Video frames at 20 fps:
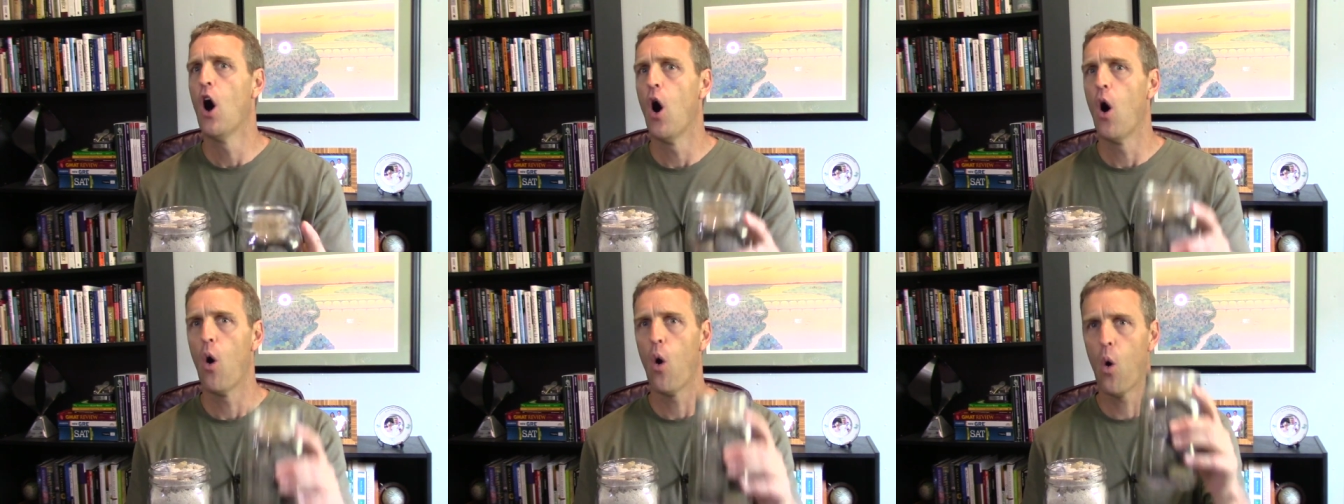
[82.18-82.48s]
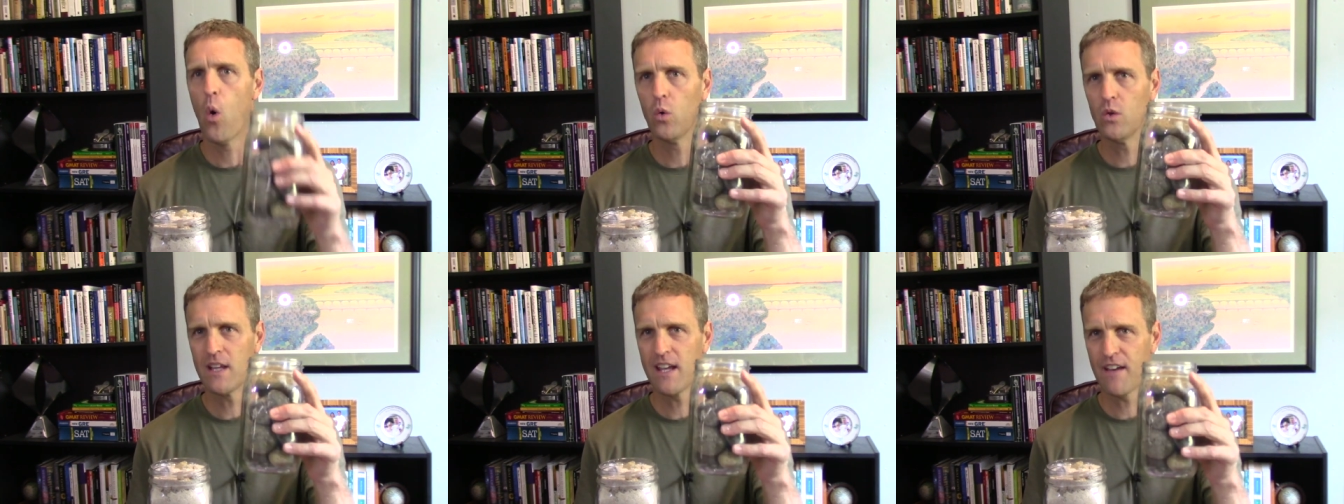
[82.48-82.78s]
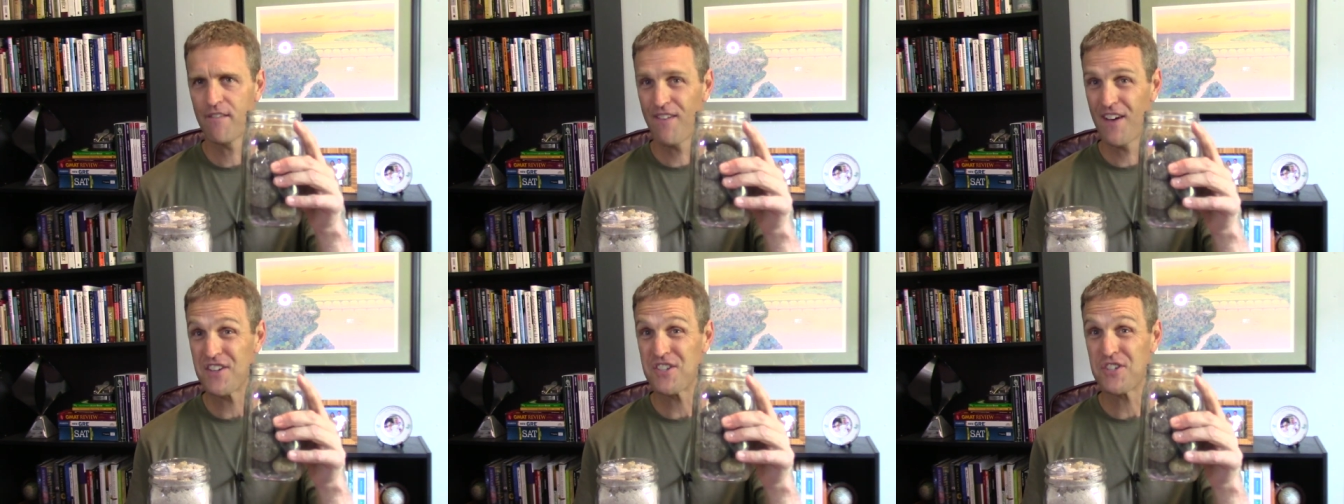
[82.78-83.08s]
Only
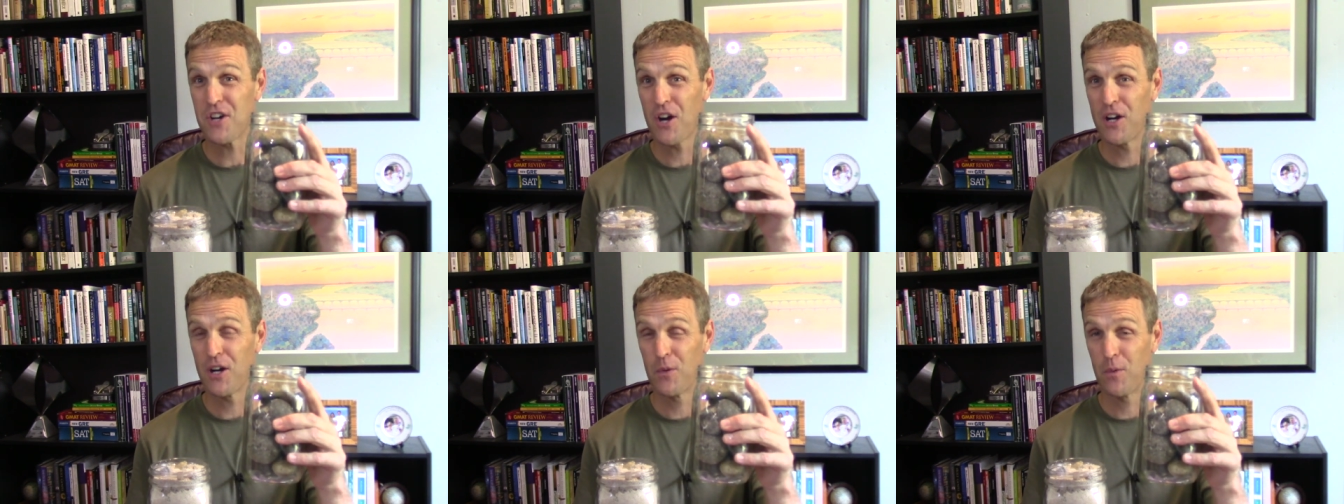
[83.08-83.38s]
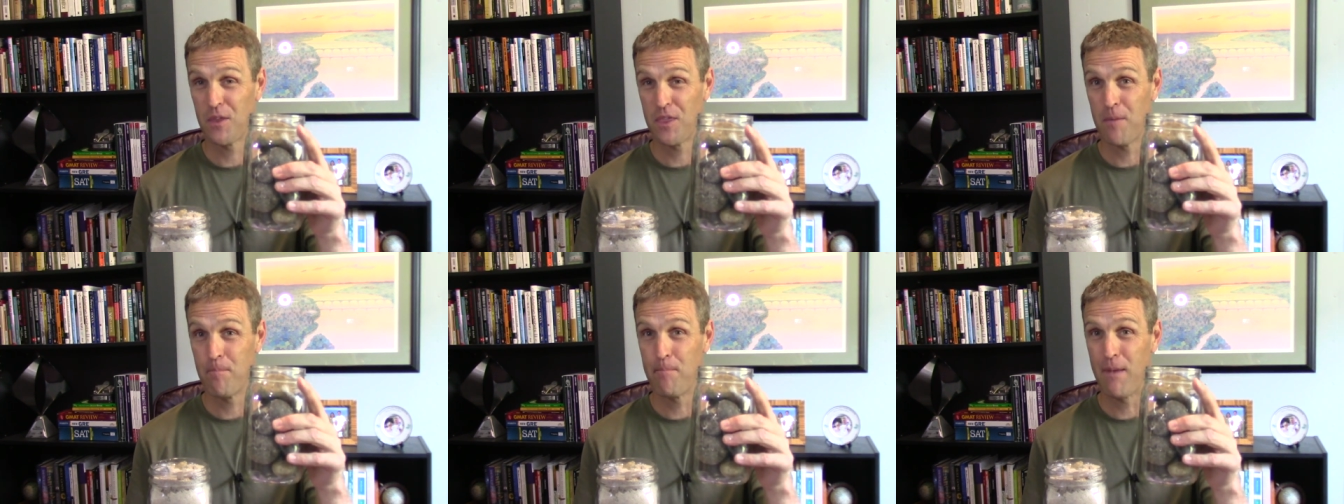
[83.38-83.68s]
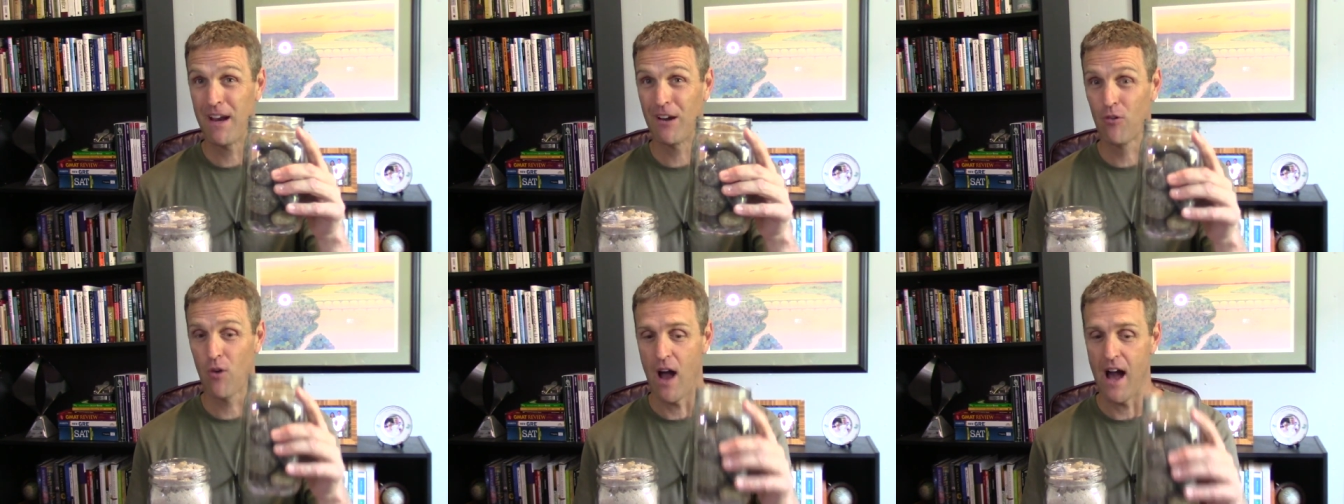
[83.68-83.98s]
if I started with the
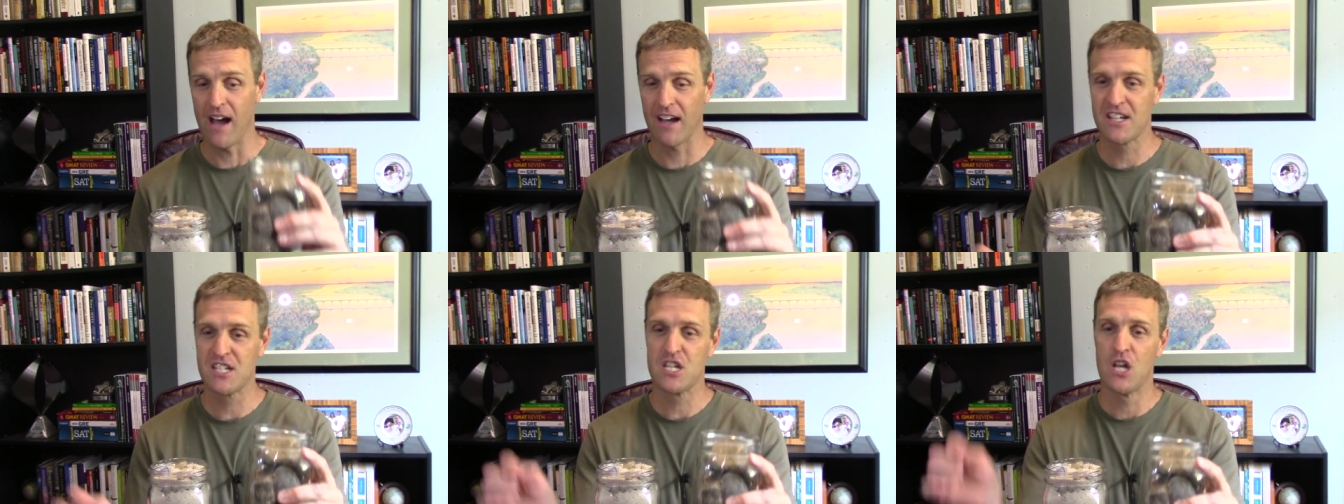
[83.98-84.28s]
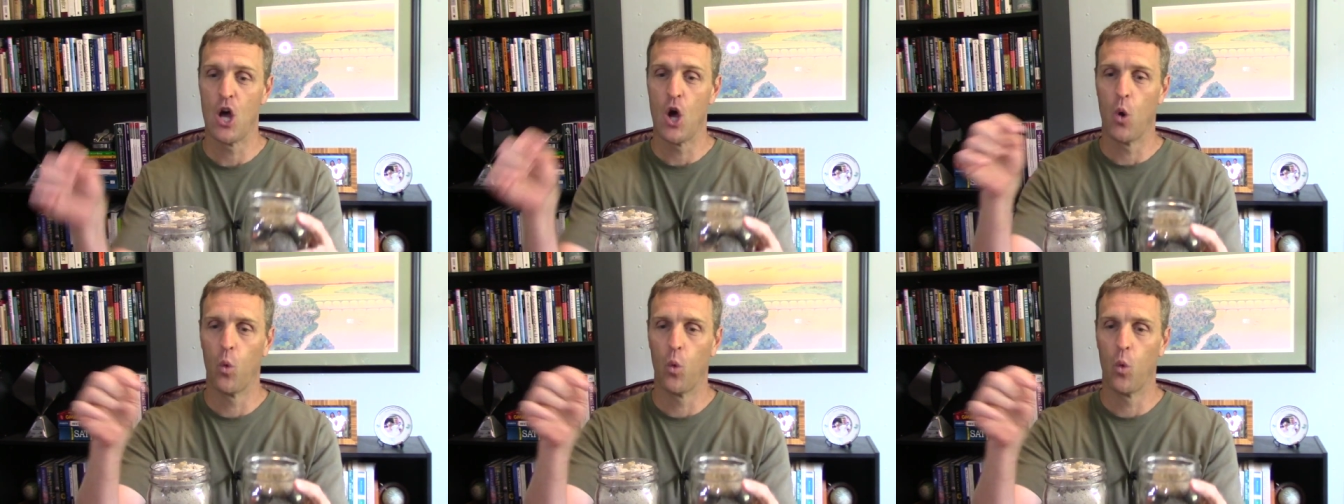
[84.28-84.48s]
big rocks